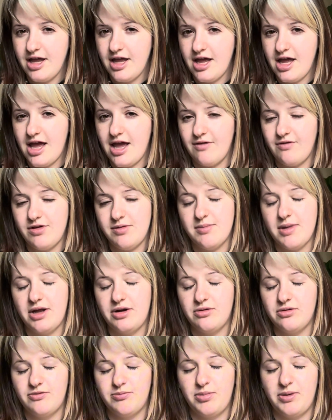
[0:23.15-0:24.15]
heavy
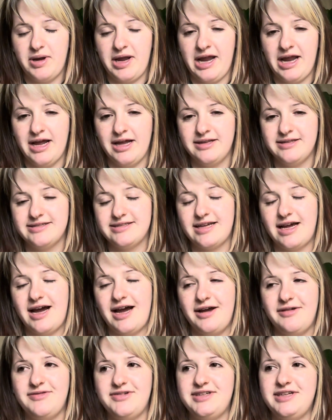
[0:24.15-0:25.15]
metal bands.
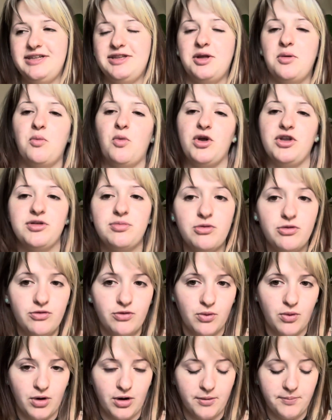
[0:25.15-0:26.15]
I've seen them once
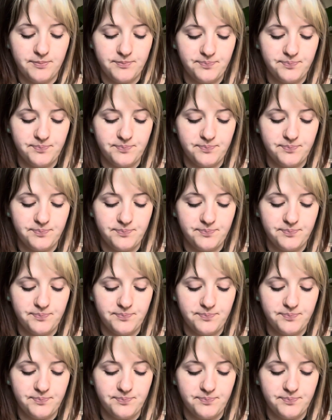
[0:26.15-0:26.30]
before,